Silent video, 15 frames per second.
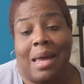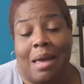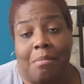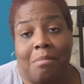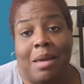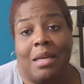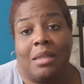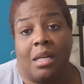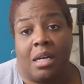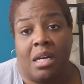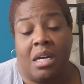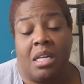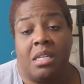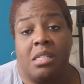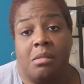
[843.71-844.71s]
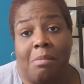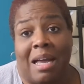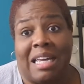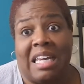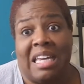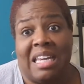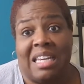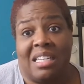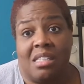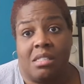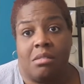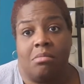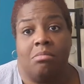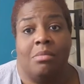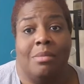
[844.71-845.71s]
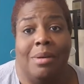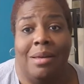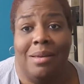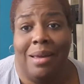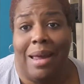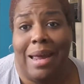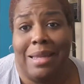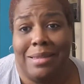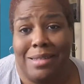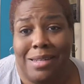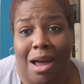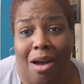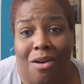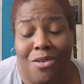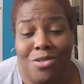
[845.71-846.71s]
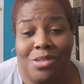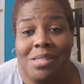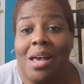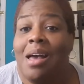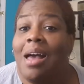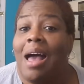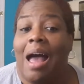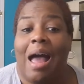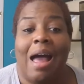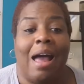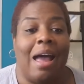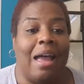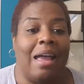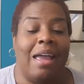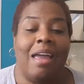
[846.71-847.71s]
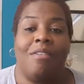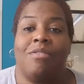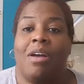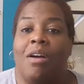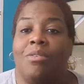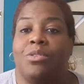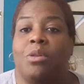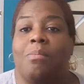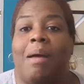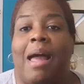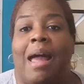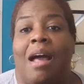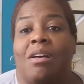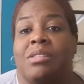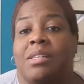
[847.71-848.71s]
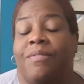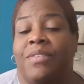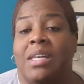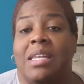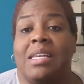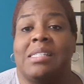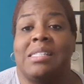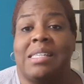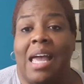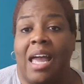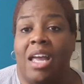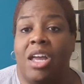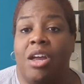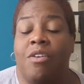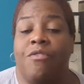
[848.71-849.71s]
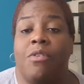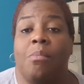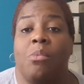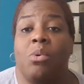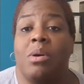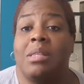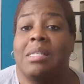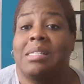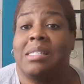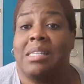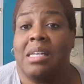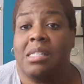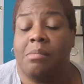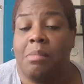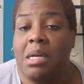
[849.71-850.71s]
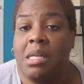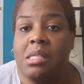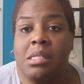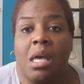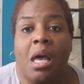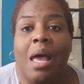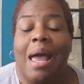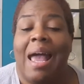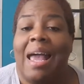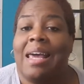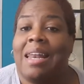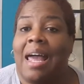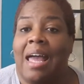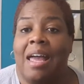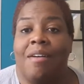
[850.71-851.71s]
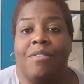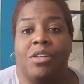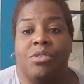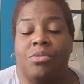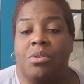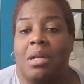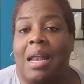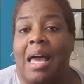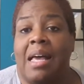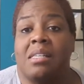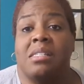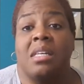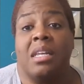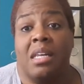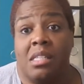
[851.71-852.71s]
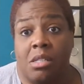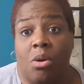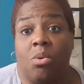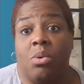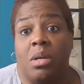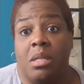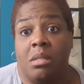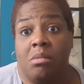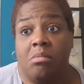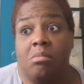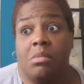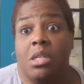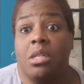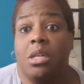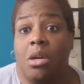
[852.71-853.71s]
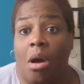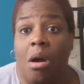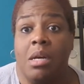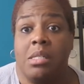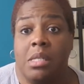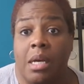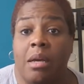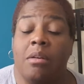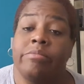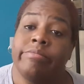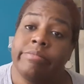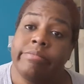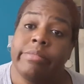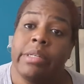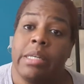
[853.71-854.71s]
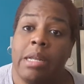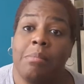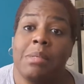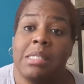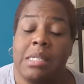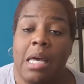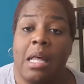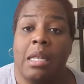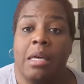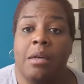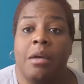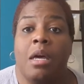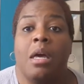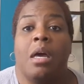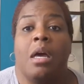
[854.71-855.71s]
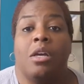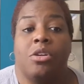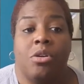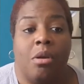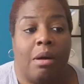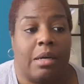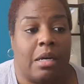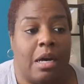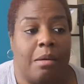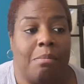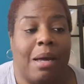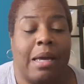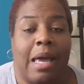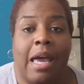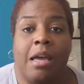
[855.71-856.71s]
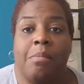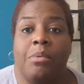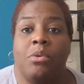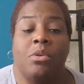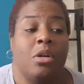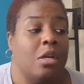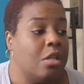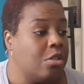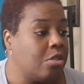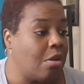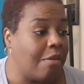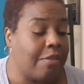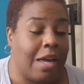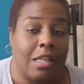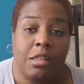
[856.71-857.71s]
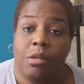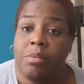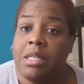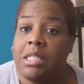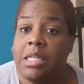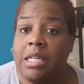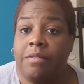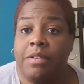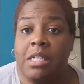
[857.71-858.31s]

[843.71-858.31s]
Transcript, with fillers: not make the cut is my kids and the dogs. I have gone through my house. If it has sat here for more than six months and I haven't utilized it, it's going to the yard sale and I'm going to sell it. You know, I cut my cable, so I've got three T